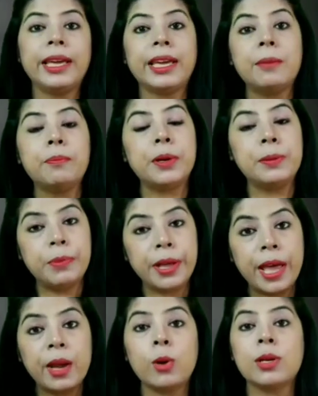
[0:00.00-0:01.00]
they can
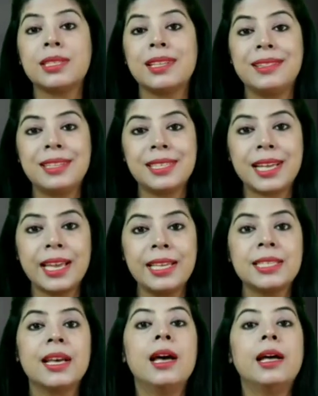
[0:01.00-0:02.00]
prepare or
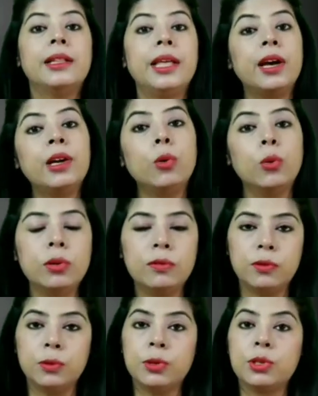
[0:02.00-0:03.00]
synthesize their
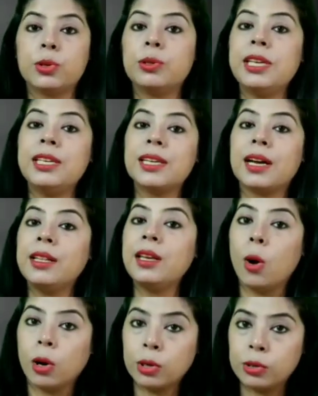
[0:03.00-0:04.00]
own food. So these are
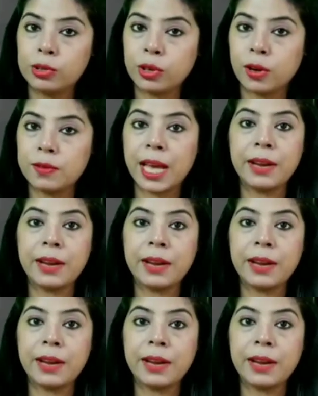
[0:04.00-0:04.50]
the autotrophs.